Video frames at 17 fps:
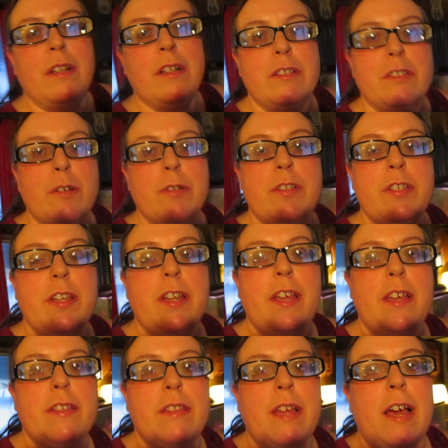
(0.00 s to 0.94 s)
So
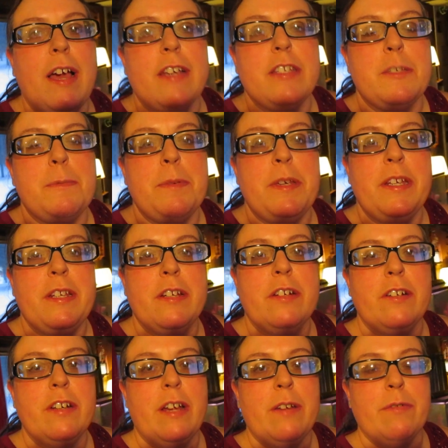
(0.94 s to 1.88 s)
today the high-speed
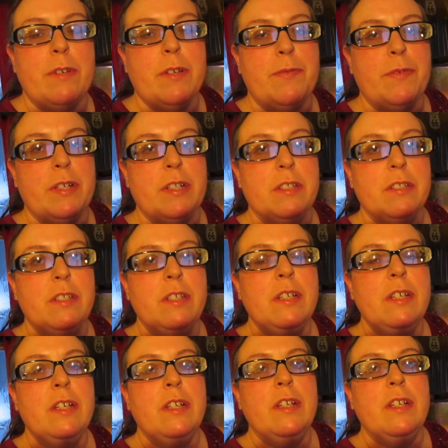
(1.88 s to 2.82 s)
internet refilled,
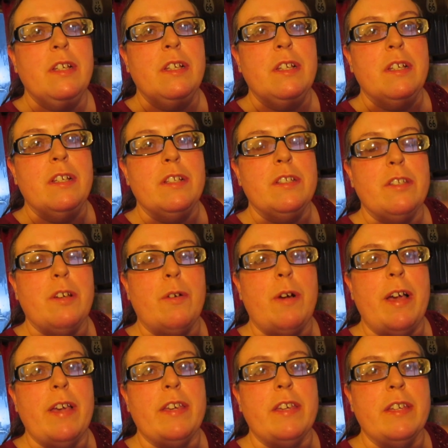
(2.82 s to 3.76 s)
so
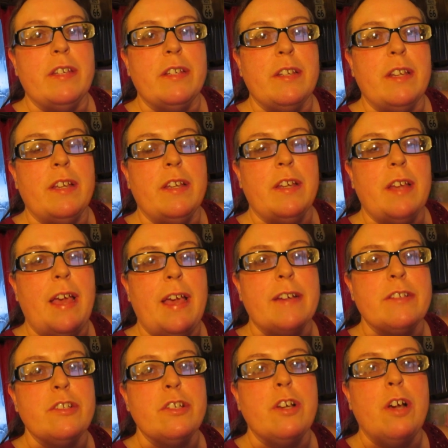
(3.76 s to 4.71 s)
I can
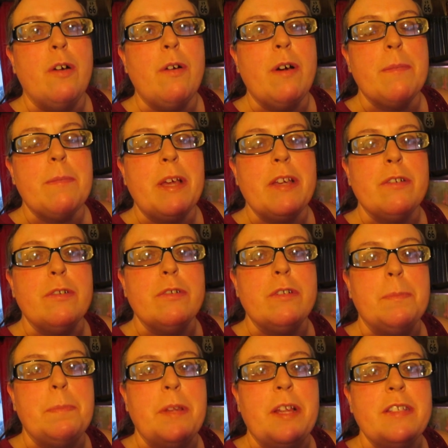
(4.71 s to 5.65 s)
actually go on my
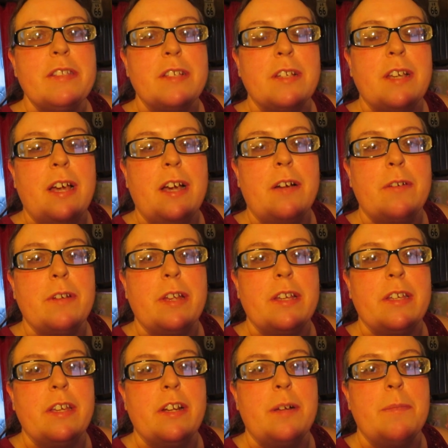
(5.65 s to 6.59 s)
Google Plus account
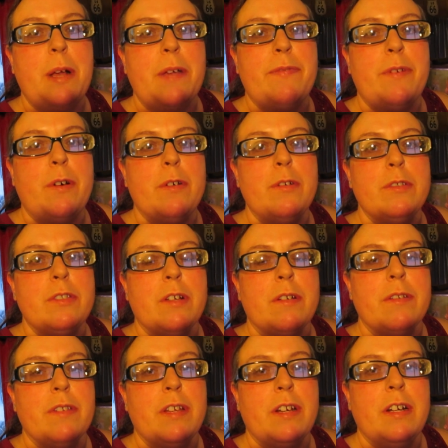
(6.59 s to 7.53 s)
and get all my photos
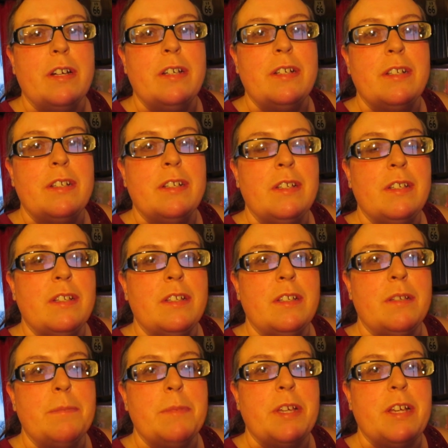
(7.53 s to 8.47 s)
out of there,
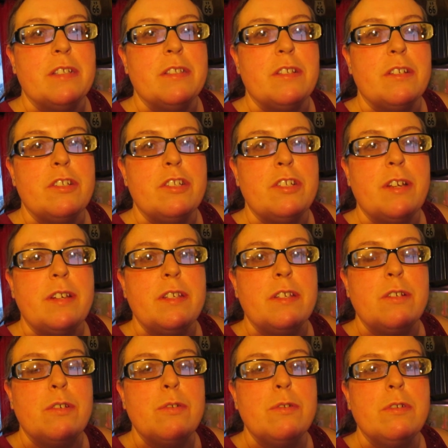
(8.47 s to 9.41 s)
because they're
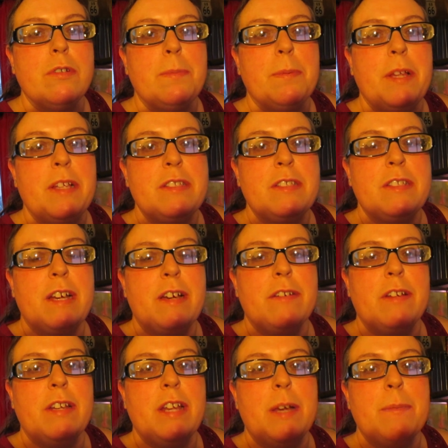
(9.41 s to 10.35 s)
shutting Google Plus
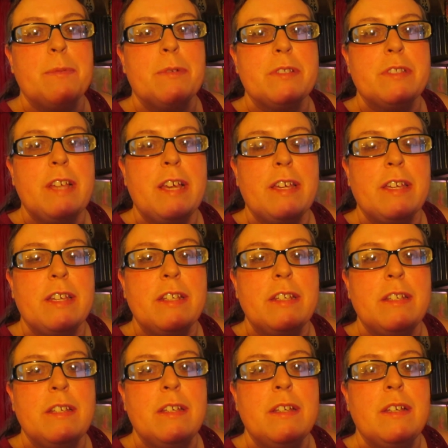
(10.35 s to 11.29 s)
down on April 2nd
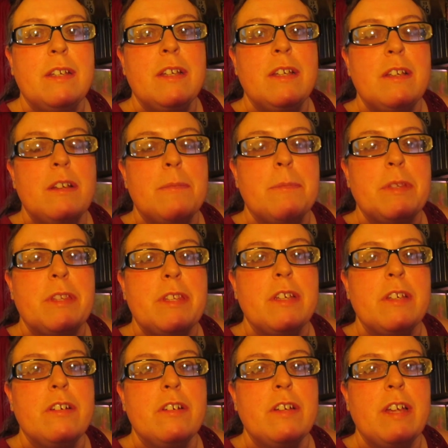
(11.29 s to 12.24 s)
but
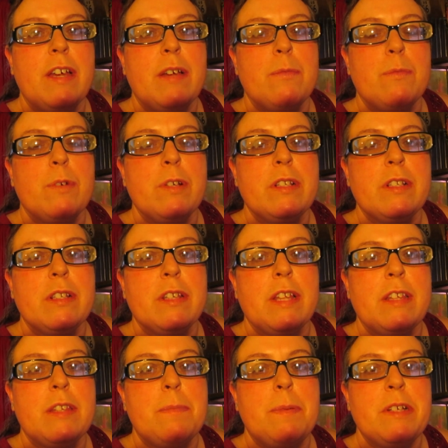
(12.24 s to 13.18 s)
the internet wouldn't
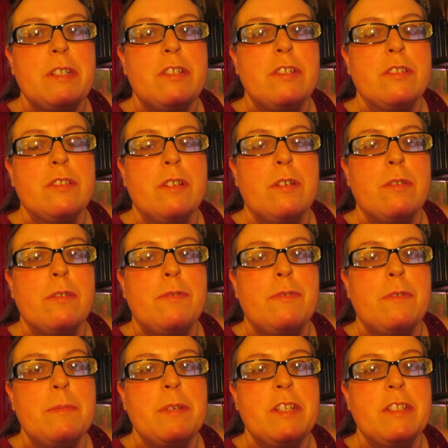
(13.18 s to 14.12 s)
let the pictures load
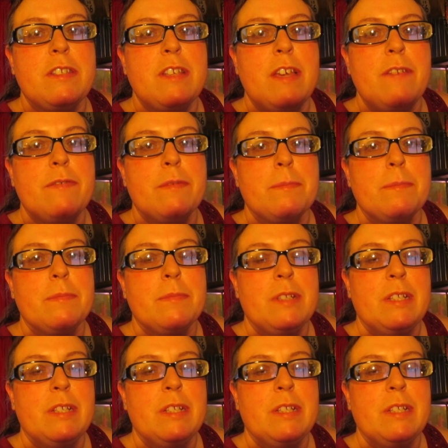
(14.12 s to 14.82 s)
for me to save them.